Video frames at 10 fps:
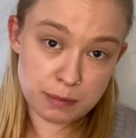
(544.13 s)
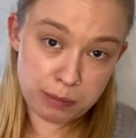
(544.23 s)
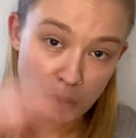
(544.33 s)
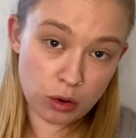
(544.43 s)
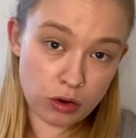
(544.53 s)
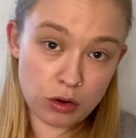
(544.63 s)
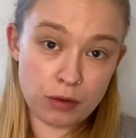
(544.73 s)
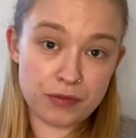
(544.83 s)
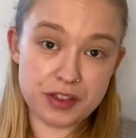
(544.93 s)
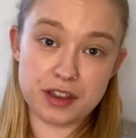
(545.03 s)
to paw
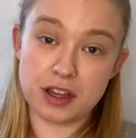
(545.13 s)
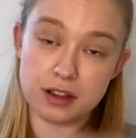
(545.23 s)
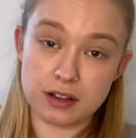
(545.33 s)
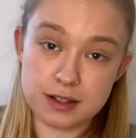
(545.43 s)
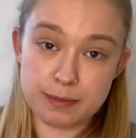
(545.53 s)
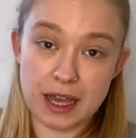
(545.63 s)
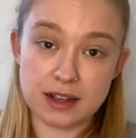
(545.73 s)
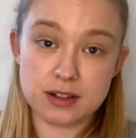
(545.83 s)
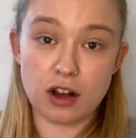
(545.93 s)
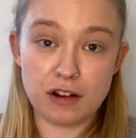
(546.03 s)
the
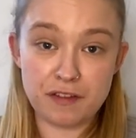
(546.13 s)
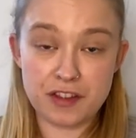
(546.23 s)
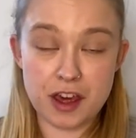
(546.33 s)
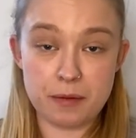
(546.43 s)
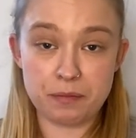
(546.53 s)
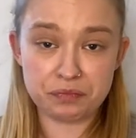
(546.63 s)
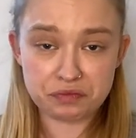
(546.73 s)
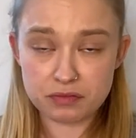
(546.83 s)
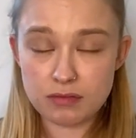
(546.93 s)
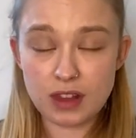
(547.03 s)
Specs off them,
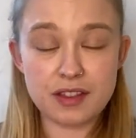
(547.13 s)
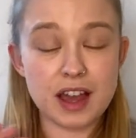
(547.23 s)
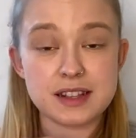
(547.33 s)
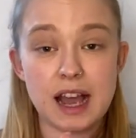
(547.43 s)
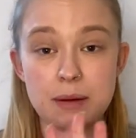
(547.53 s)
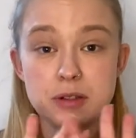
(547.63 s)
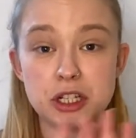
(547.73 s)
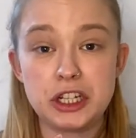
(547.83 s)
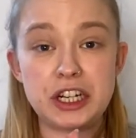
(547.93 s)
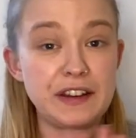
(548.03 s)
that's
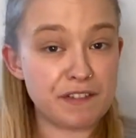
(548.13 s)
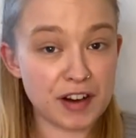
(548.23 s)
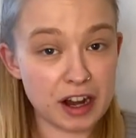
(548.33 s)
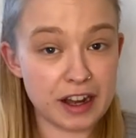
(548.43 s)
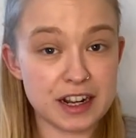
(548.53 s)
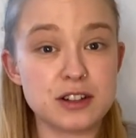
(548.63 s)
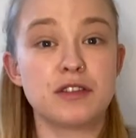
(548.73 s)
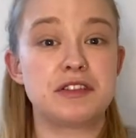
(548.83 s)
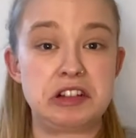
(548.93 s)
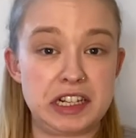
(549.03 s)
absolutely fine. It's
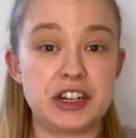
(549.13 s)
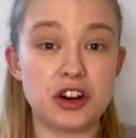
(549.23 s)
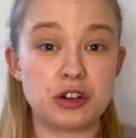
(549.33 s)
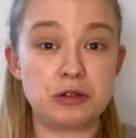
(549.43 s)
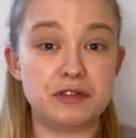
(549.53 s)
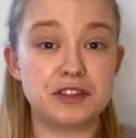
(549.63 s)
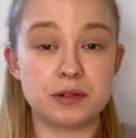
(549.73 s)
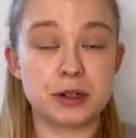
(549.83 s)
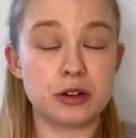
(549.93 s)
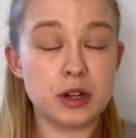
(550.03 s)
obviously not
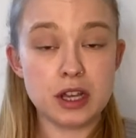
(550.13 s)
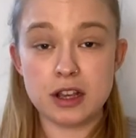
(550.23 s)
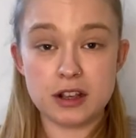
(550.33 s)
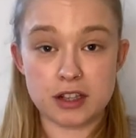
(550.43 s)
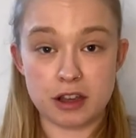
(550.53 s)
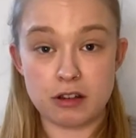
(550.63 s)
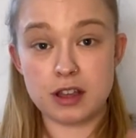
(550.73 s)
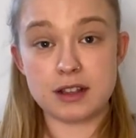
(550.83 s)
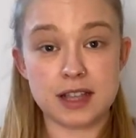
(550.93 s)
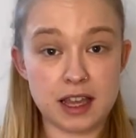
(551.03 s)
comfortable, so
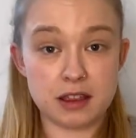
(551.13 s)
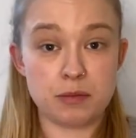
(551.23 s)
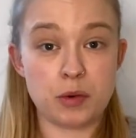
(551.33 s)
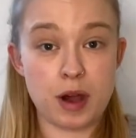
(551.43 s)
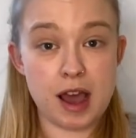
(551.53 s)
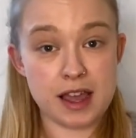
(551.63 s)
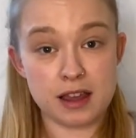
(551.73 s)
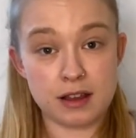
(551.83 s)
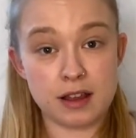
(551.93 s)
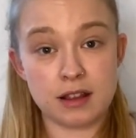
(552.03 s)
take them
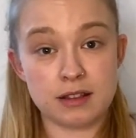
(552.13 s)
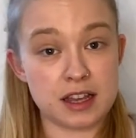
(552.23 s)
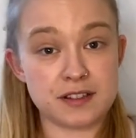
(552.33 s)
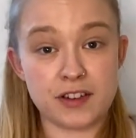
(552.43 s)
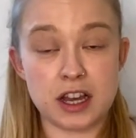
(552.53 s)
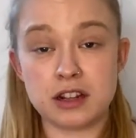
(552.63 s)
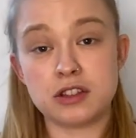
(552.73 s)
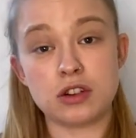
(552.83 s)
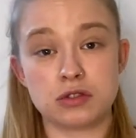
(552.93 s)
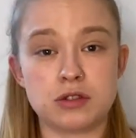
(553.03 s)
away, that's fine.
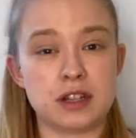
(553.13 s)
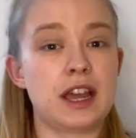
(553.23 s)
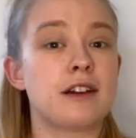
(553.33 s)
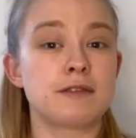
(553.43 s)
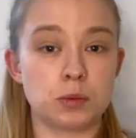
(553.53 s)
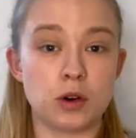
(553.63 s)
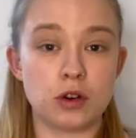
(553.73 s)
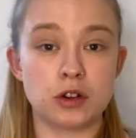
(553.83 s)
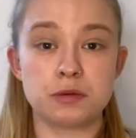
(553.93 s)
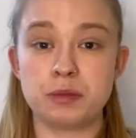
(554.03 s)
Dog doesn't get a
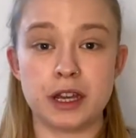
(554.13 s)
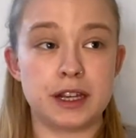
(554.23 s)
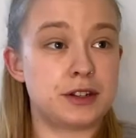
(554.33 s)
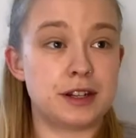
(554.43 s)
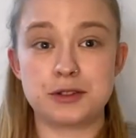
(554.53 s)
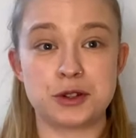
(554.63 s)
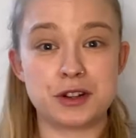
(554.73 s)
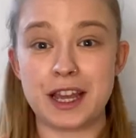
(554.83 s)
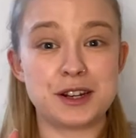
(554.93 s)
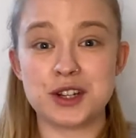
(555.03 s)
reward, but it
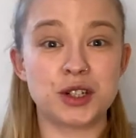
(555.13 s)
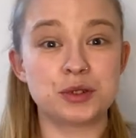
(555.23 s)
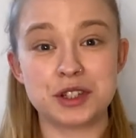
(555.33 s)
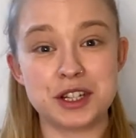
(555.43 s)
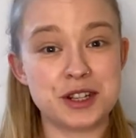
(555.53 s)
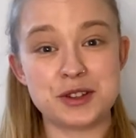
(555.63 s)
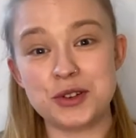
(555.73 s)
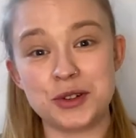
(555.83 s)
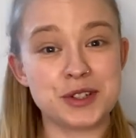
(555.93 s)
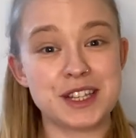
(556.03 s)
doesn't get told that it's
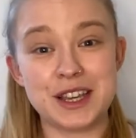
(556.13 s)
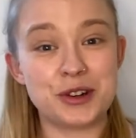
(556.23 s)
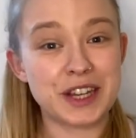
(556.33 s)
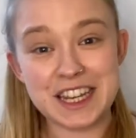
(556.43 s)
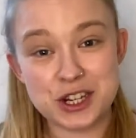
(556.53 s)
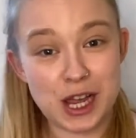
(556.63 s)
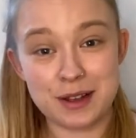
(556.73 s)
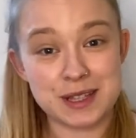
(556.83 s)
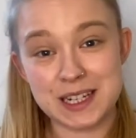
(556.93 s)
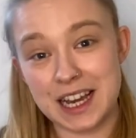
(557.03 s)
naughty or get
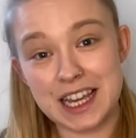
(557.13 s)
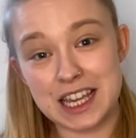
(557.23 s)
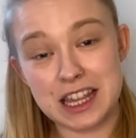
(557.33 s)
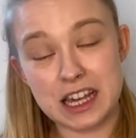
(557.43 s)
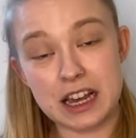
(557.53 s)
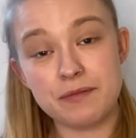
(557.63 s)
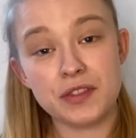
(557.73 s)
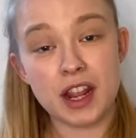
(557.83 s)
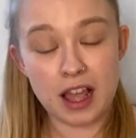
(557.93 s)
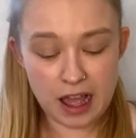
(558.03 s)
shouted at either.
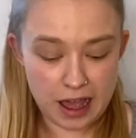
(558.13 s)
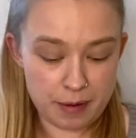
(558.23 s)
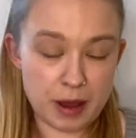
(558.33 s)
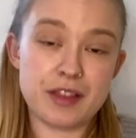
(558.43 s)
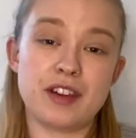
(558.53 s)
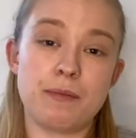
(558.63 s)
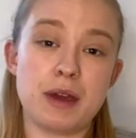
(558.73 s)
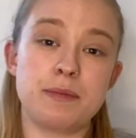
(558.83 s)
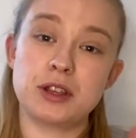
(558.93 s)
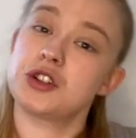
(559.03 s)
And then
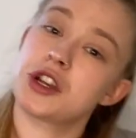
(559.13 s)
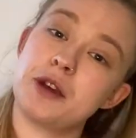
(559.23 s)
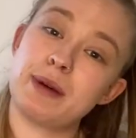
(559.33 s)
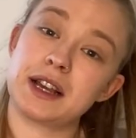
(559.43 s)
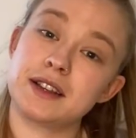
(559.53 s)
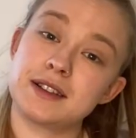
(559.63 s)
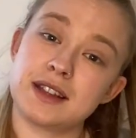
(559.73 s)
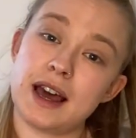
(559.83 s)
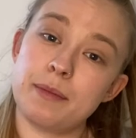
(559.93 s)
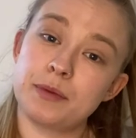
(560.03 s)
maybe just go back a
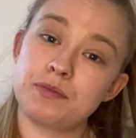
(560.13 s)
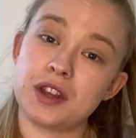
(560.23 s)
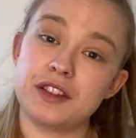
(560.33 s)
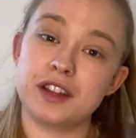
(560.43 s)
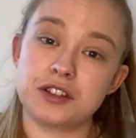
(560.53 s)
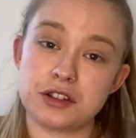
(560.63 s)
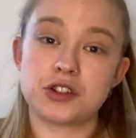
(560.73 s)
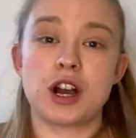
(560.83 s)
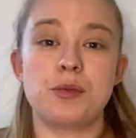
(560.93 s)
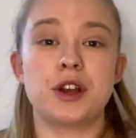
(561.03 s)
step and then just
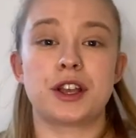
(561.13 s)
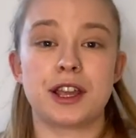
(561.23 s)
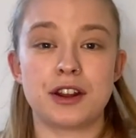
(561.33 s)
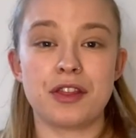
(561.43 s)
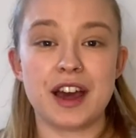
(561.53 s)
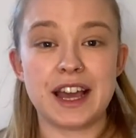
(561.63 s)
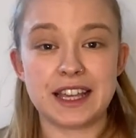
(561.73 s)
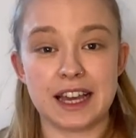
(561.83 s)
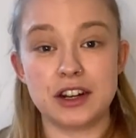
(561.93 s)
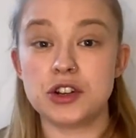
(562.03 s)
try working on that
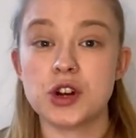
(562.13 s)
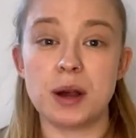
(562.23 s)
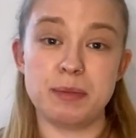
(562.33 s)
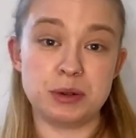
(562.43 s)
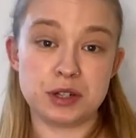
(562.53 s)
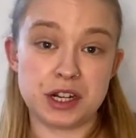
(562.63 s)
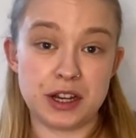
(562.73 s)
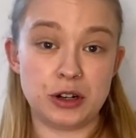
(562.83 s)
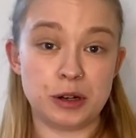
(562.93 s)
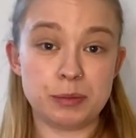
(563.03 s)
again and try building
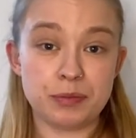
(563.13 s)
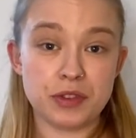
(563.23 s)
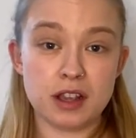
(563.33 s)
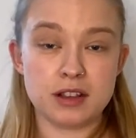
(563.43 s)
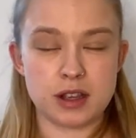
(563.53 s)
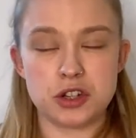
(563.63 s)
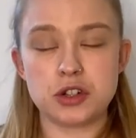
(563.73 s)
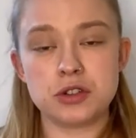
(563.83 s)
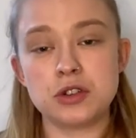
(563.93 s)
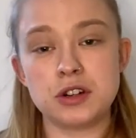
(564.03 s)
it up. So it's
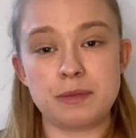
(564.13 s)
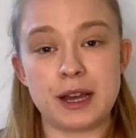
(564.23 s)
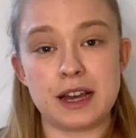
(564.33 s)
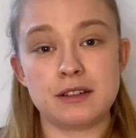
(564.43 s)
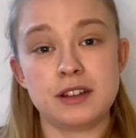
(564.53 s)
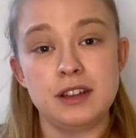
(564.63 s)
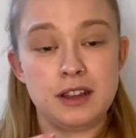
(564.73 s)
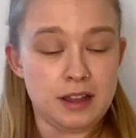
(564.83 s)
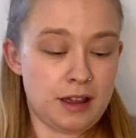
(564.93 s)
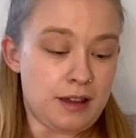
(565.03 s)
just all about
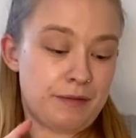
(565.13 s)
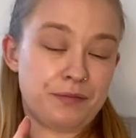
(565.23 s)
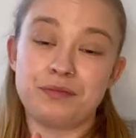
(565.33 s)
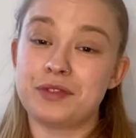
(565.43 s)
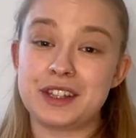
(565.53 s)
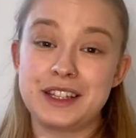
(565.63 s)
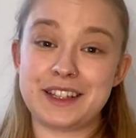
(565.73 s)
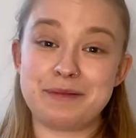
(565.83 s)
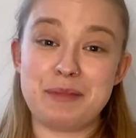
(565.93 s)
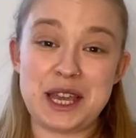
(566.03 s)

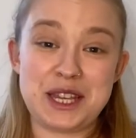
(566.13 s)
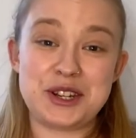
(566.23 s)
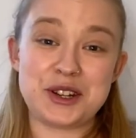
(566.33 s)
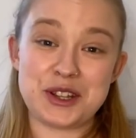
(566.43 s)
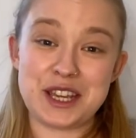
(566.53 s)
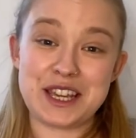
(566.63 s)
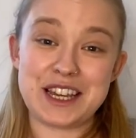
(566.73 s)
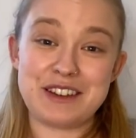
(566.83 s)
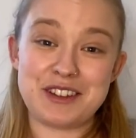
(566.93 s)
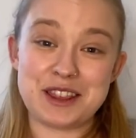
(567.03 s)
making sure that you're
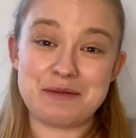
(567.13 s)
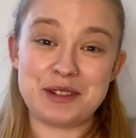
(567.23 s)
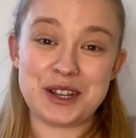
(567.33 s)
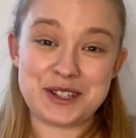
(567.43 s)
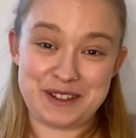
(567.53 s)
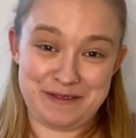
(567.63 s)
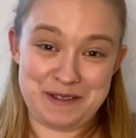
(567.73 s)
giving them lots of